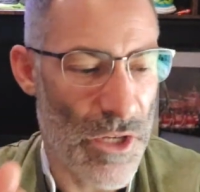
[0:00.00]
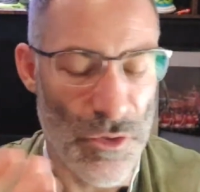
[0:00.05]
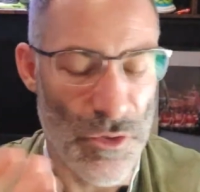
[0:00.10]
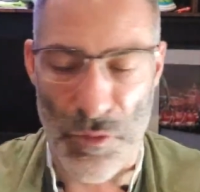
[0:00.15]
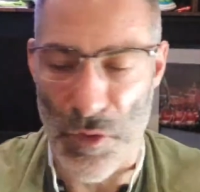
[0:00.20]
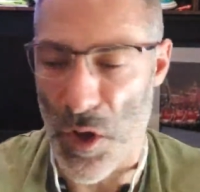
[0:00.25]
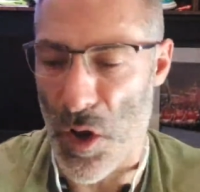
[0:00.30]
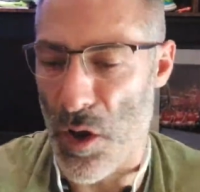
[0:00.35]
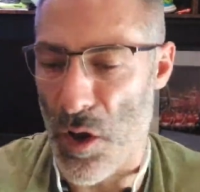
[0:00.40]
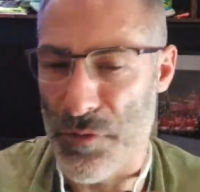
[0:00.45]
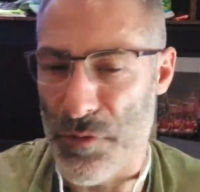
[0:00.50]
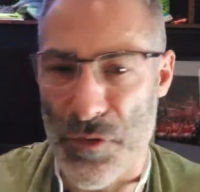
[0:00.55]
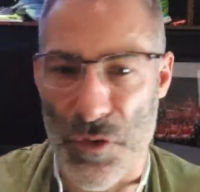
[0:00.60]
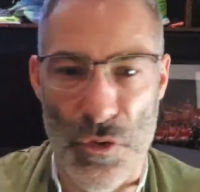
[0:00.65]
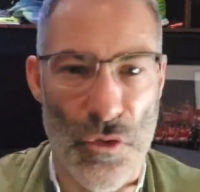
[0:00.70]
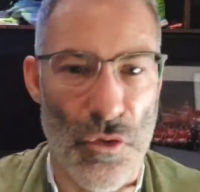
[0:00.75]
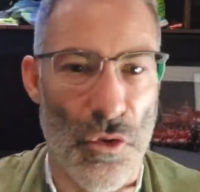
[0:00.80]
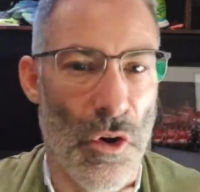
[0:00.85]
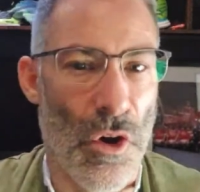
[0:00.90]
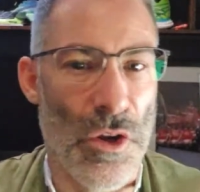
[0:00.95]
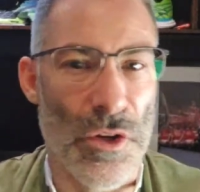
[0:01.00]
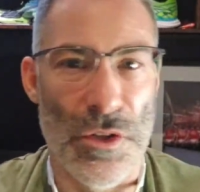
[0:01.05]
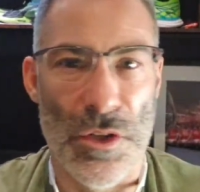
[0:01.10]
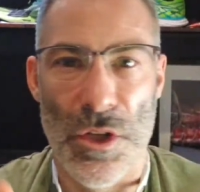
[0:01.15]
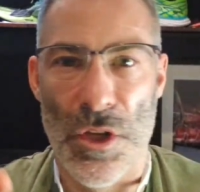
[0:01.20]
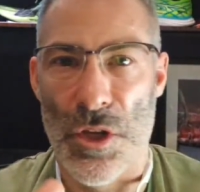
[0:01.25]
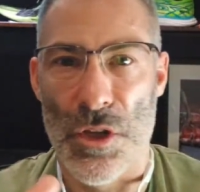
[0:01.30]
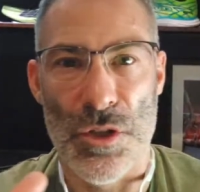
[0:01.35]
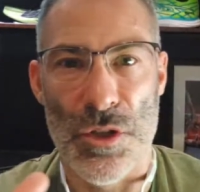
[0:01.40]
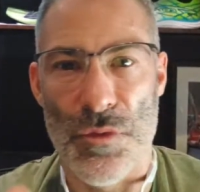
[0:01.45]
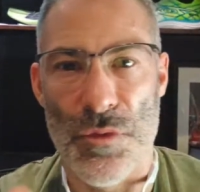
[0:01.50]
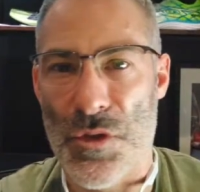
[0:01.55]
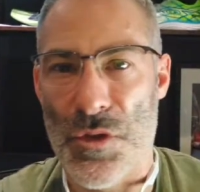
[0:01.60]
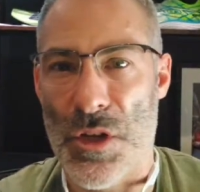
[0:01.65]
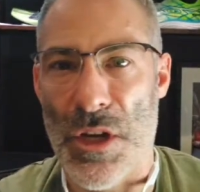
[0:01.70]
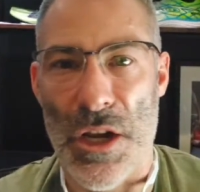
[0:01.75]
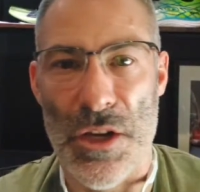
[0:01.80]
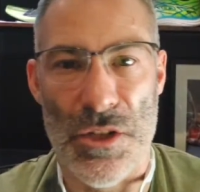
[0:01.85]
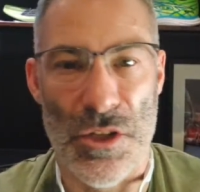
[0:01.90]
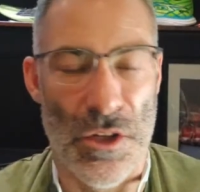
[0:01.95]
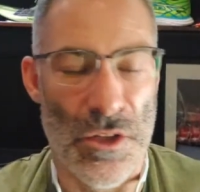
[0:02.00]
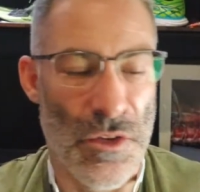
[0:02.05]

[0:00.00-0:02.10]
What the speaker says: you've laughed, you cried, you've cheered.